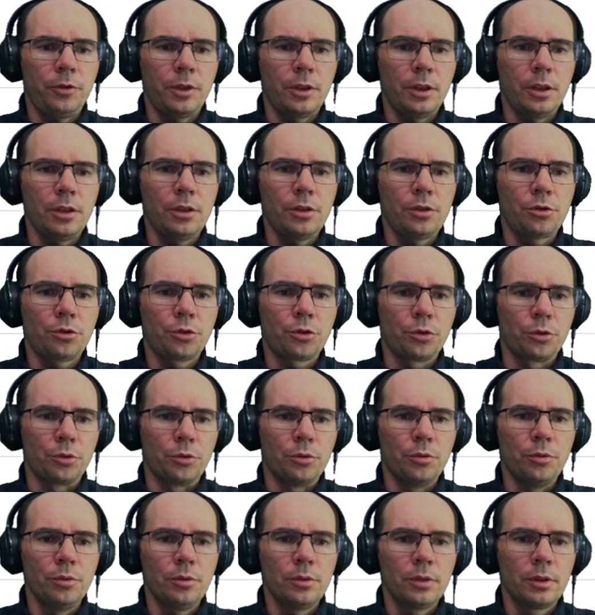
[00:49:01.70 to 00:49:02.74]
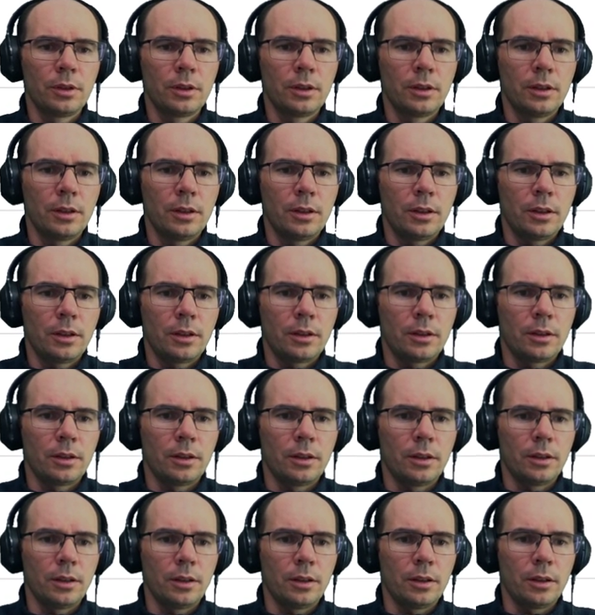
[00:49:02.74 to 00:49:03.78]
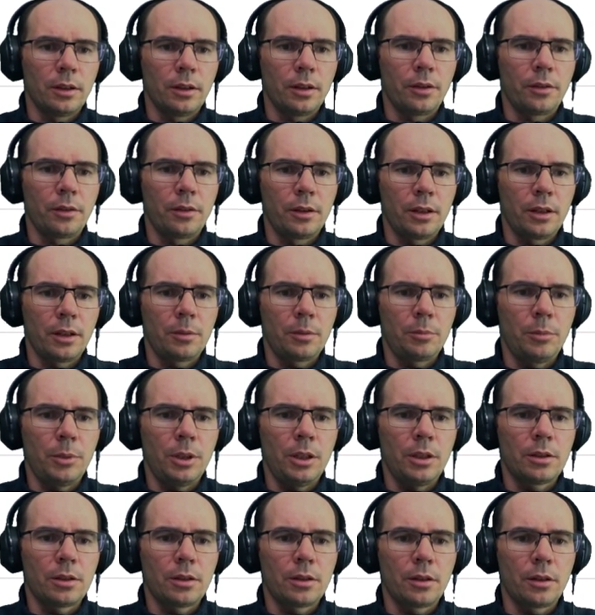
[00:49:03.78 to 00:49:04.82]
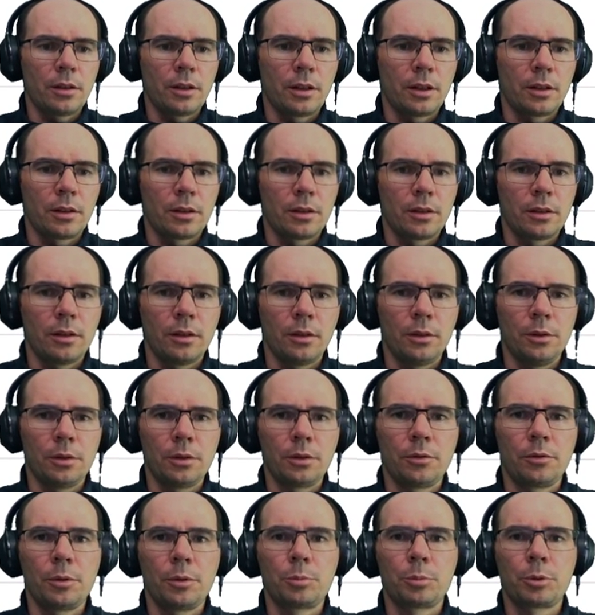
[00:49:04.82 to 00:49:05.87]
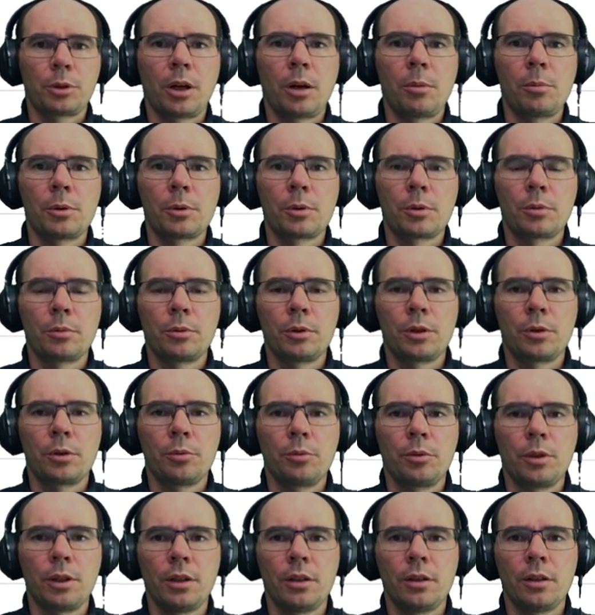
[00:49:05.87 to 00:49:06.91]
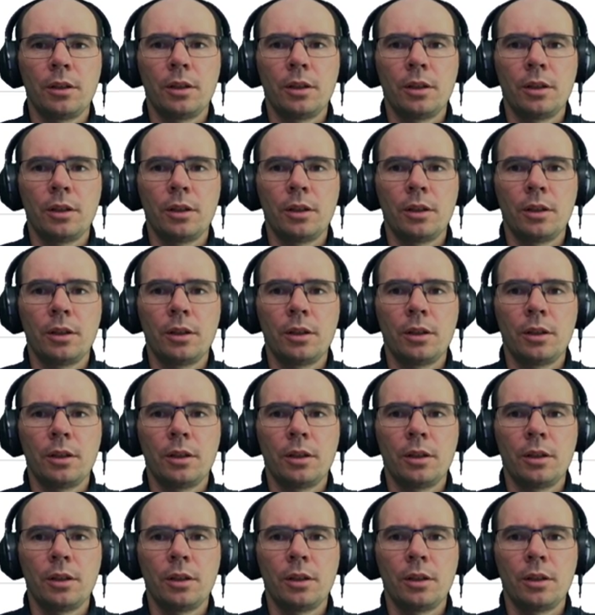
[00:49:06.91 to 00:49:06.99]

true, that means that a lot of the problems which we